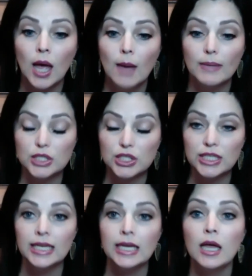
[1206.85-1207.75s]
But
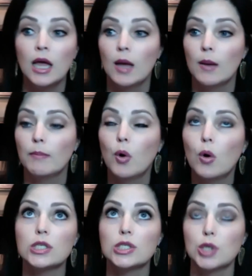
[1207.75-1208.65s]
she
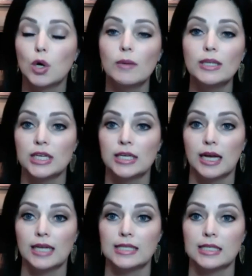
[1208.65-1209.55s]
pours so much into
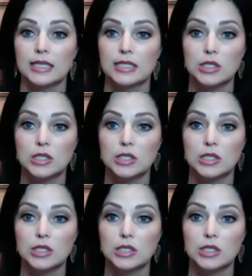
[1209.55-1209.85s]
us and does